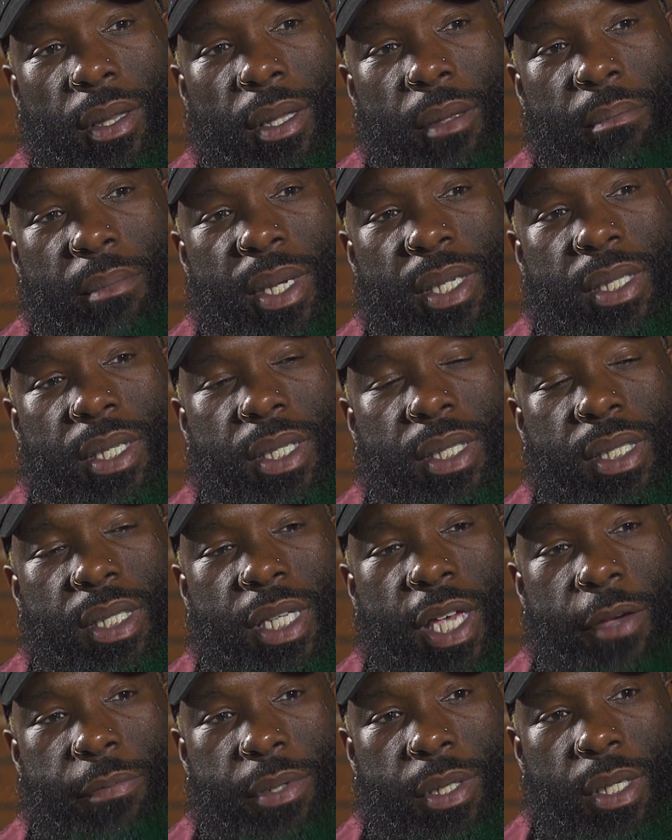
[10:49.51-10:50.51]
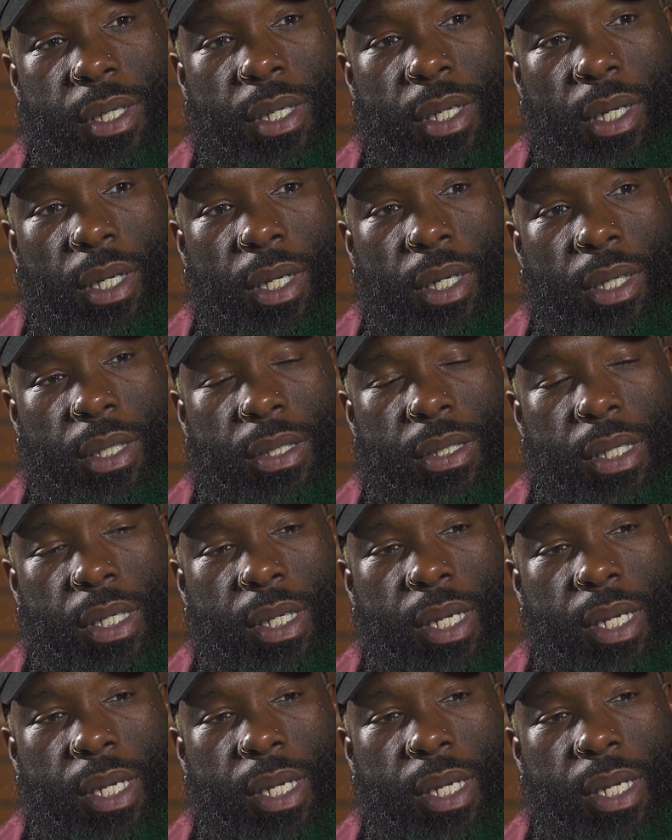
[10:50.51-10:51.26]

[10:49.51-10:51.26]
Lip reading: misconception is,